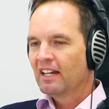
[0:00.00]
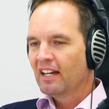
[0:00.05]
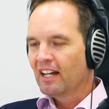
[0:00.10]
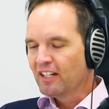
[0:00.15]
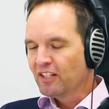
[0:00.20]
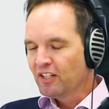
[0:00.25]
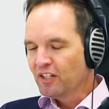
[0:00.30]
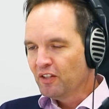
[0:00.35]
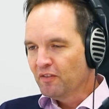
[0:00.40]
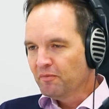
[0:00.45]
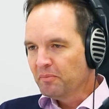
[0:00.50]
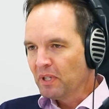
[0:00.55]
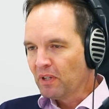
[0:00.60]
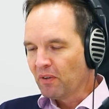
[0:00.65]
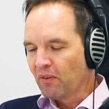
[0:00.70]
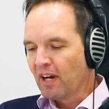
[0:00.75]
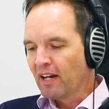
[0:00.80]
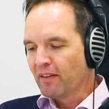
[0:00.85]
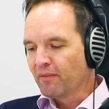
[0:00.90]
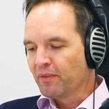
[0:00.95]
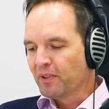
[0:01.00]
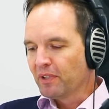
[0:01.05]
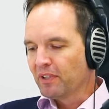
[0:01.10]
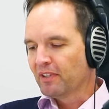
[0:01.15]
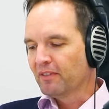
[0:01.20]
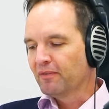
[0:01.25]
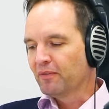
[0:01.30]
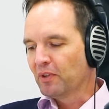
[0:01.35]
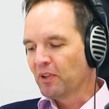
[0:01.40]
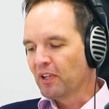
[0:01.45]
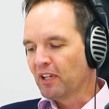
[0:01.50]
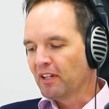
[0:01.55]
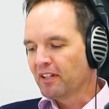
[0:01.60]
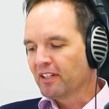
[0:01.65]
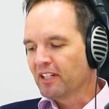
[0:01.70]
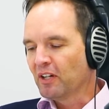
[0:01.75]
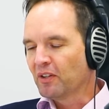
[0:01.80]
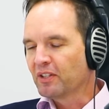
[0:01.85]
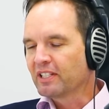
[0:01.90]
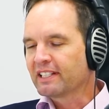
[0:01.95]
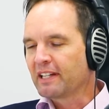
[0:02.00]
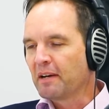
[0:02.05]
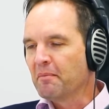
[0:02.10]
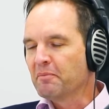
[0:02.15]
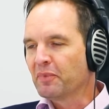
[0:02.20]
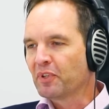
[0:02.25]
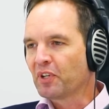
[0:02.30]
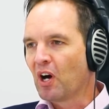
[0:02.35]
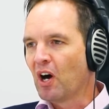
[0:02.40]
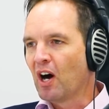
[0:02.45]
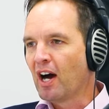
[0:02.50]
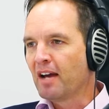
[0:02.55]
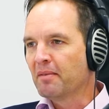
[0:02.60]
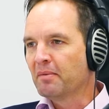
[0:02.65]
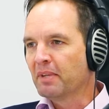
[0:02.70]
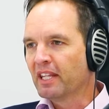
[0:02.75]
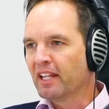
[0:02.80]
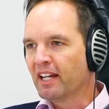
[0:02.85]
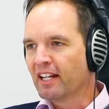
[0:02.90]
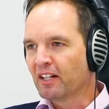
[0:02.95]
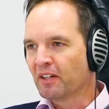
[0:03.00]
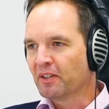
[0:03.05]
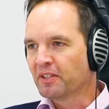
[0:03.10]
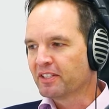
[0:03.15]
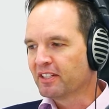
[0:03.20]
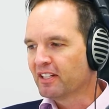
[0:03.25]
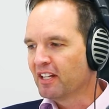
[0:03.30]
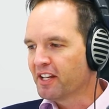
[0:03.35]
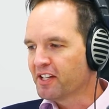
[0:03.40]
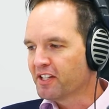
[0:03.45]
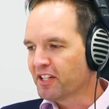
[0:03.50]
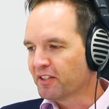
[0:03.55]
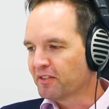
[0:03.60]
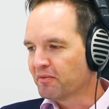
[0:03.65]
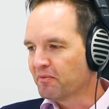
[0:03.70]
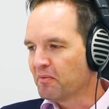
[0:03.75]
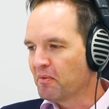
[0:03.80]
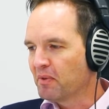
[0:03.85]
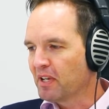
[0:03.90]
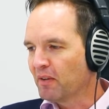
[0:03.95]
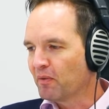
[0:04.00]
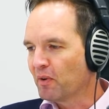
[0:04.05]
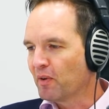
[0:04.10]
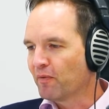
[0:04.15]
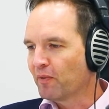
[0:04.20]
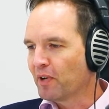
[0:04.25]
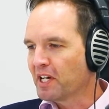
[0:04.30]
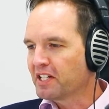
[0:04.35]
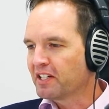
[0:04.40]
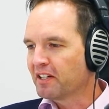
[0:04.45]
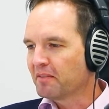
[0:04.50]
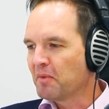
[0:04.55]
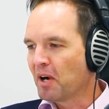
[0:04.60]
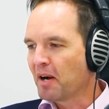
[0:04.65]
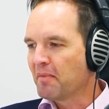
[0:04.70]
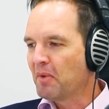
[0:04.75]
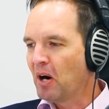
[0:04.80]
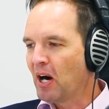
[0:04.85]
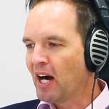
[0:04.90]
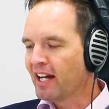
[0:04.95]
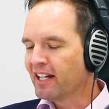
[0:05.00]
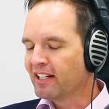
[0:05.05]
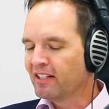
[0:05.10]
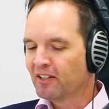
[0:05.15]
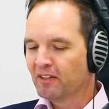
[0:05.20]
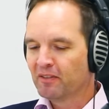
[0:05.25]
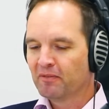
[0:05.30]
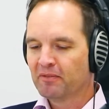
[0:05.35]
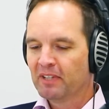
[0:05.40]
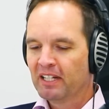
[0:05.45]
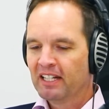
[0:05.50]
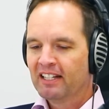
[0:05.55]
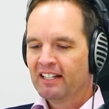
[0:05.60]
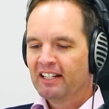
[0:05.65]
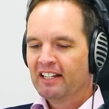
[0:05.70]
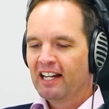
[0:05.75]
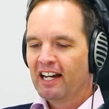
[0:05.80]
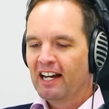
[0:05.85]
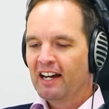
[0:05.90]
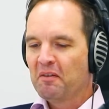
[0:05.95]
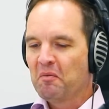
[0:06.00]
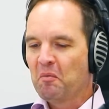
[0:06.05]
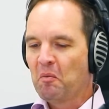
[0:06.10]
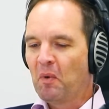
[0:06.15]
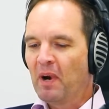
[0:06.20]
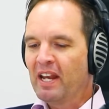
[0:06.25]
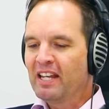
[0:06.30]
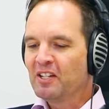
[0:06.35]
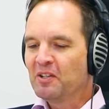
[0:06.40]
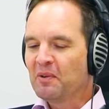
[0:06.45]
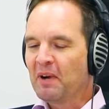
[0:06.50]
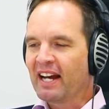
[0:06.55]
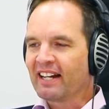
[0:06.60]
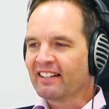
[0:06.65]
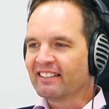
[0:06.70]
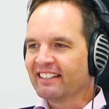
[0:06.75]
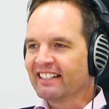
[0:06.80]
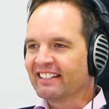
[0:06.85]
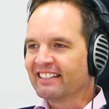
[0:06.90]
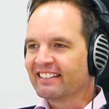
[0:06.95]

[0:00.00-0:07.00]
And you've been around for some time, and that I was just refreshing my mind of when you actually